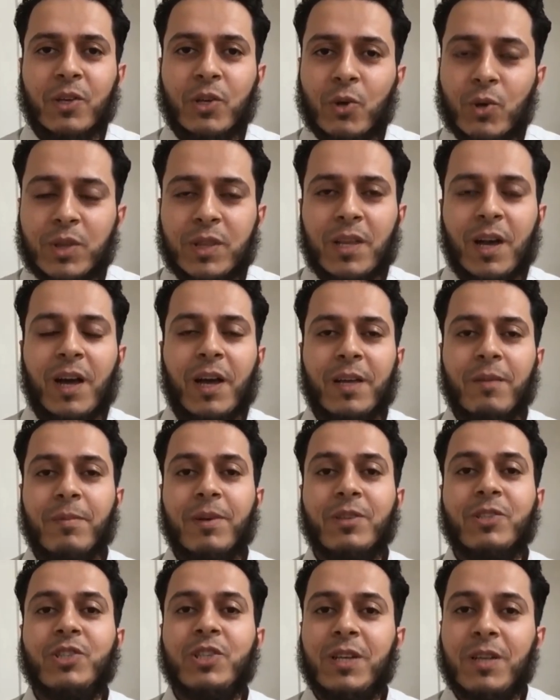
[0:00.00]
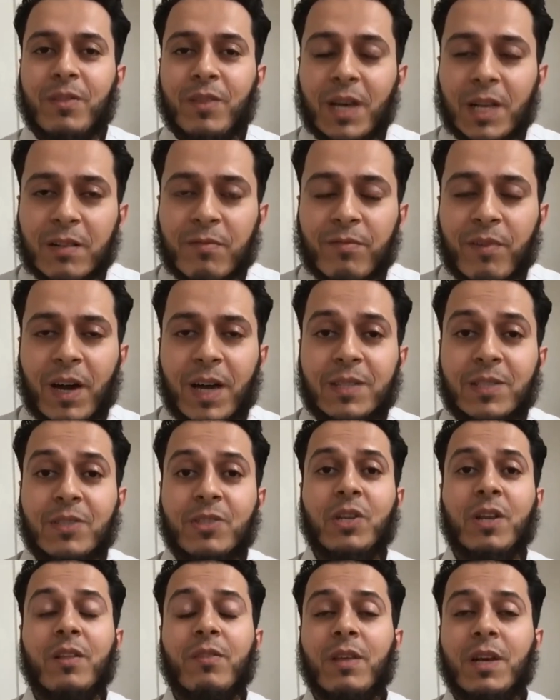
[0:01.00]
good time and share the advice
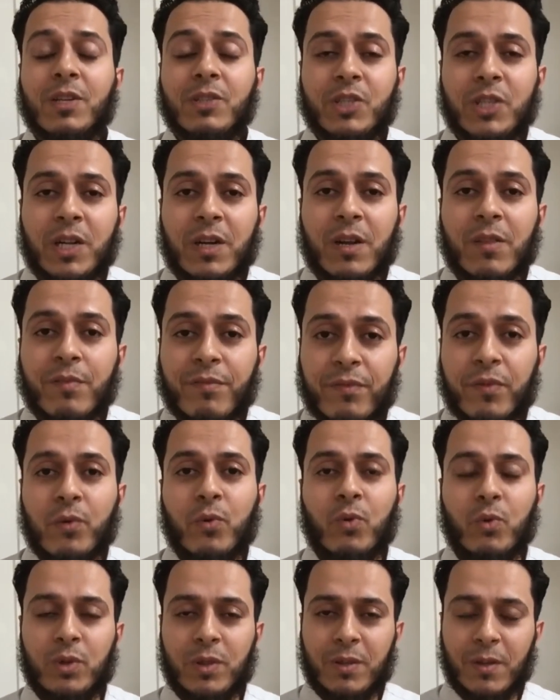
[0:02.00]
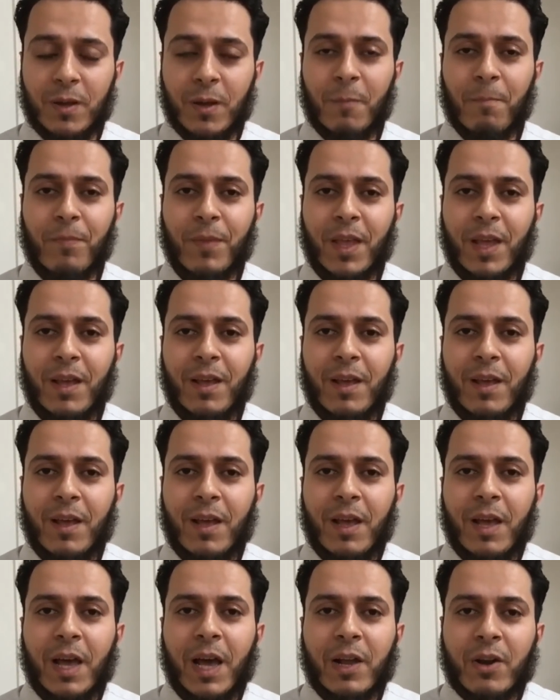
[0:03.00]
and share, and share the food.
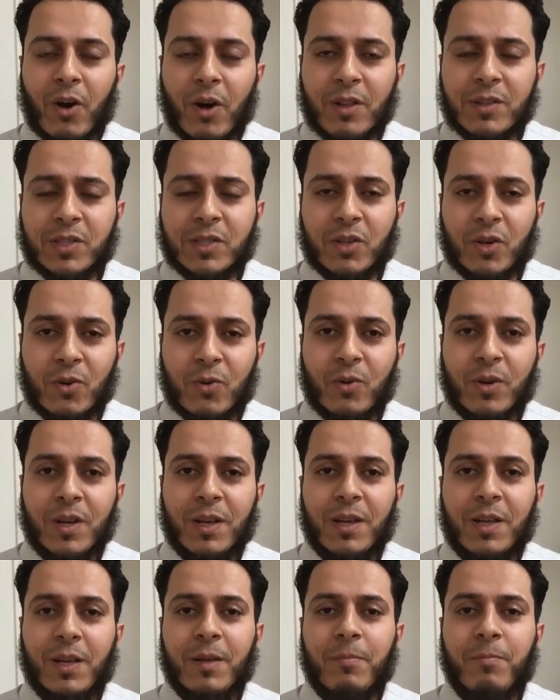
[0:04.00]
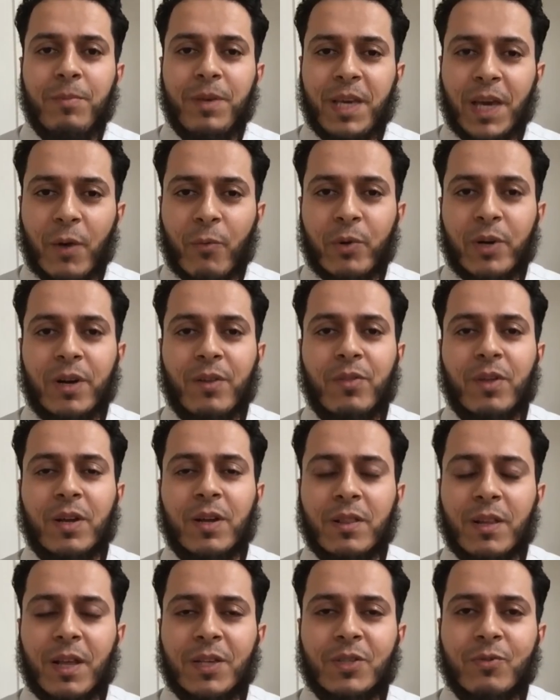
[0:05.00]
And also be aware that
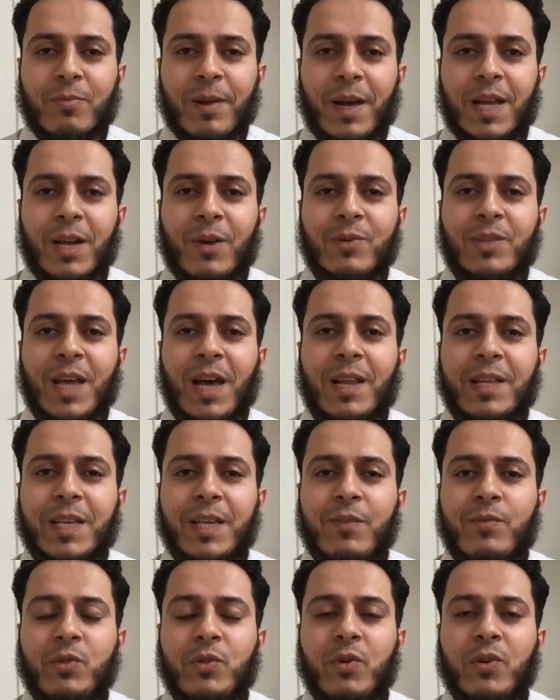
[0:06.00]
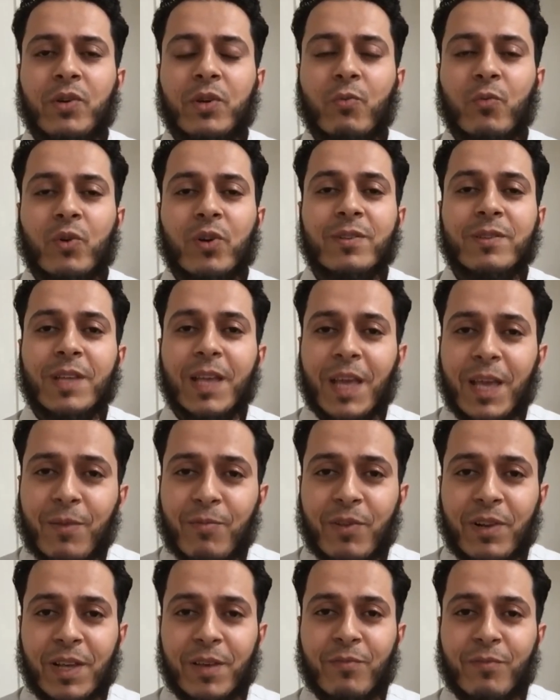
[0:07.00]
Allah subhanahu wa ta'ala gives you a reward
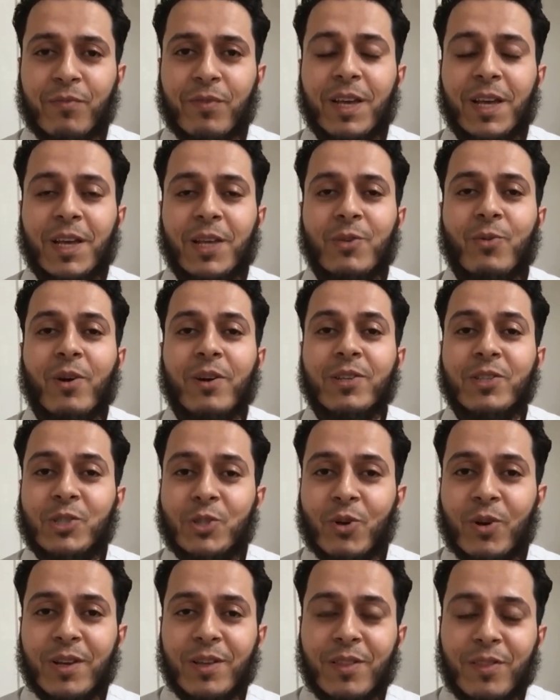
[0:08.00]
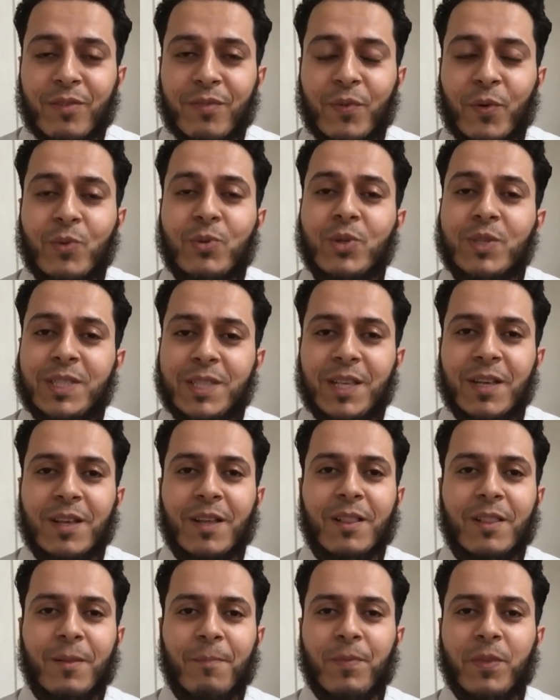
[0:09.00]
even if you are enjoying food, you
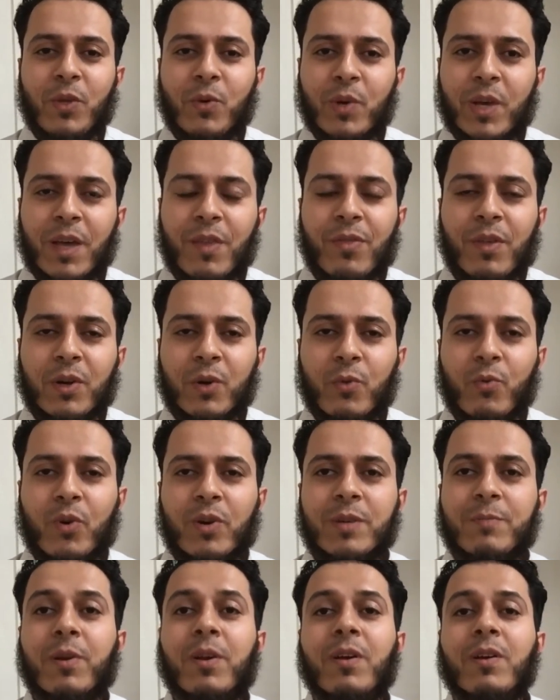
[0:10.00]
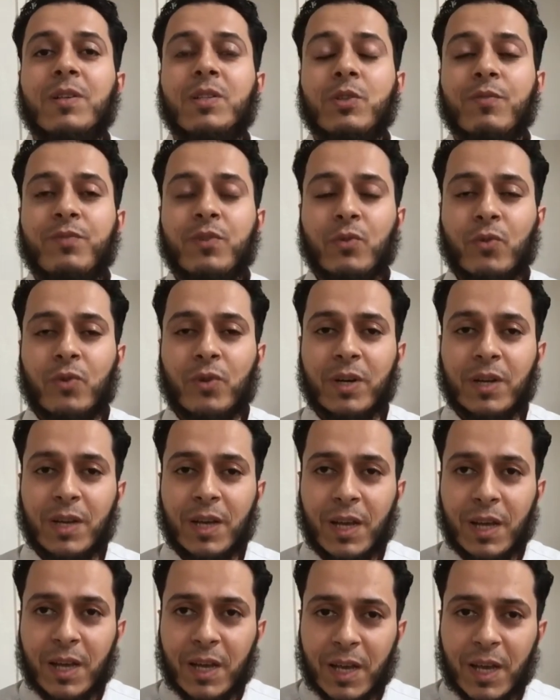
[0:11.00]
still you get the reward because of your
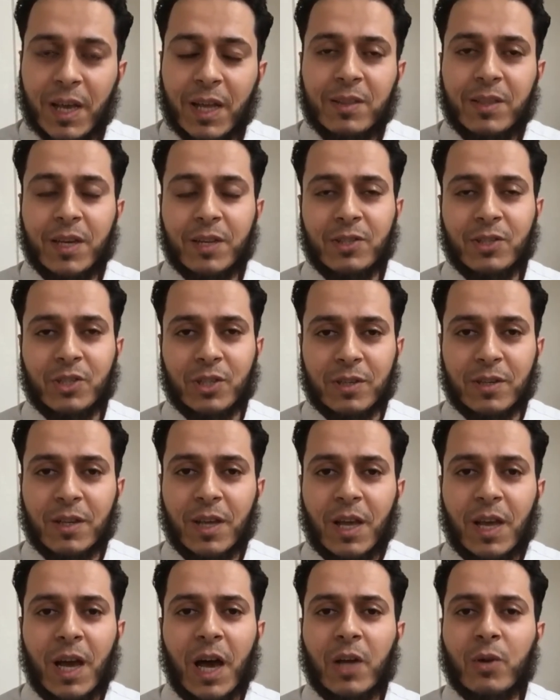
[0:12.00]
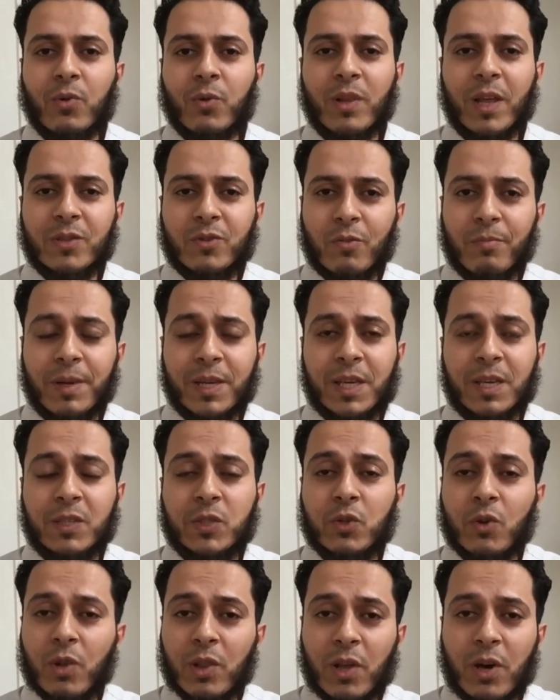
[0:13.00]
intention. I don't like to make it
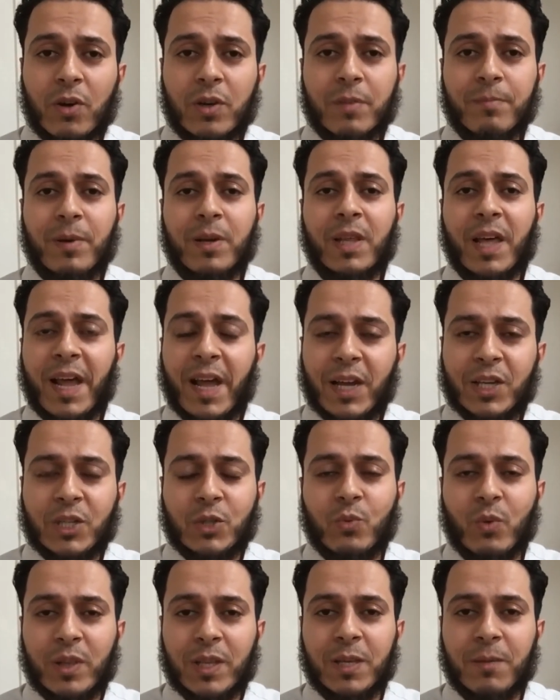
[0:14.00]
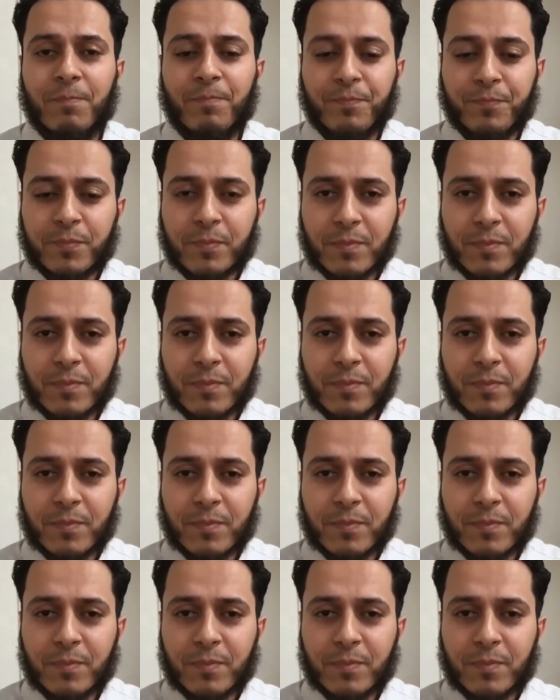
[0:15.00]
so long, but actually,